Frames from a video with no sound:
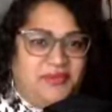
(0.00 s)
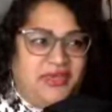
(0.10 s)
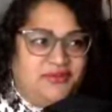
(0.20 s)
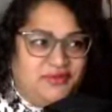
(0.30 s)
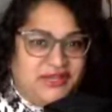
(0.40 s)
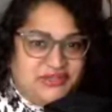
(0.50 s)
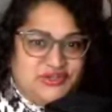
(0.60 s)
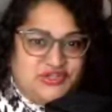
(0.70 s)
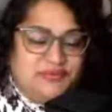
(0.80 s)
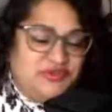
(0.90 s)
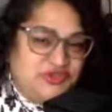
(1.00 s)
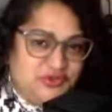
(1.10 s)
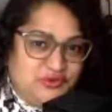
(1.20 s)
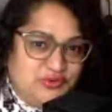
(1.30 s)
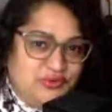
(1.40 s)
in relationship
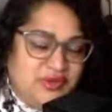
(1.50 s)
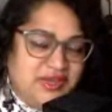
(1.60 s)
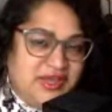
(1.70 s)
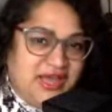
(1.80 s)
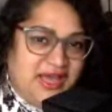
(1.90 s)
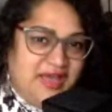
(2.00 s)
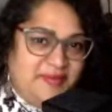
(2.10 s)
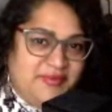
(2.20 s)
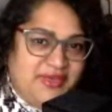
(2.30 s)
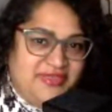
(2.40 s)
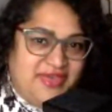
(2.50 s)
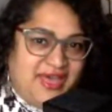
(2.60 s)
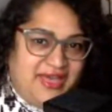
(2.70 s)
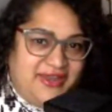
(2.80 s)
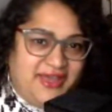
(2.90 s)
to
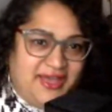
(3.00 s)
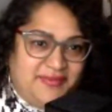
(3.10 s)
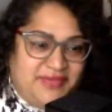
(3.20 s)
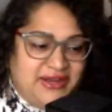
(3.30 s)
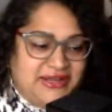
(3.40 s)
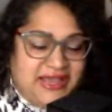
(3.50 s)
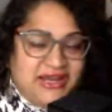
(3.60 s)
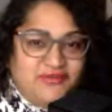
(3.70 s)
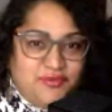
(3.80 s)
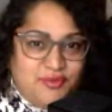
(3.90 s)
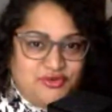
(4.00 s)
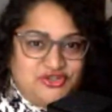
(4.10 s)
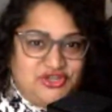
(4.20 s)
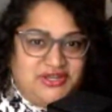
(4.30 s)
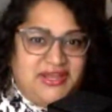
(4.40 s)
that negative
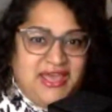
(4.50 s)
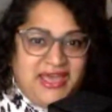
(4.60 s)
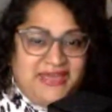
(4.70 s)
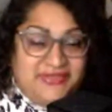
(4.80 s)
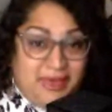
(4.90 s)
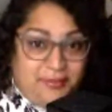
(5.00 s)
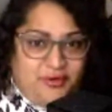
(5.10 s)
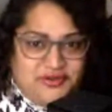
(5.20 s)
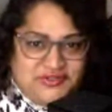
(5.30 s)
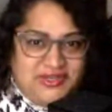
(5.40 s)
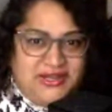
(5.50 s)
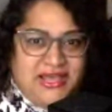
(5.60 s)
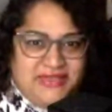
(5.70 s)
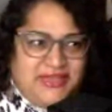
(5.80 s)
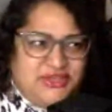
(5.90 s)
emotion and that person
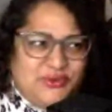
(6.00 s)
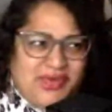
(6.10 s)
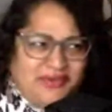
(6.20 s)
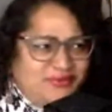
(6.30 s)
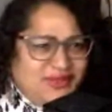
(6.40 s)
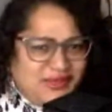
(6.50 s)
that you can't really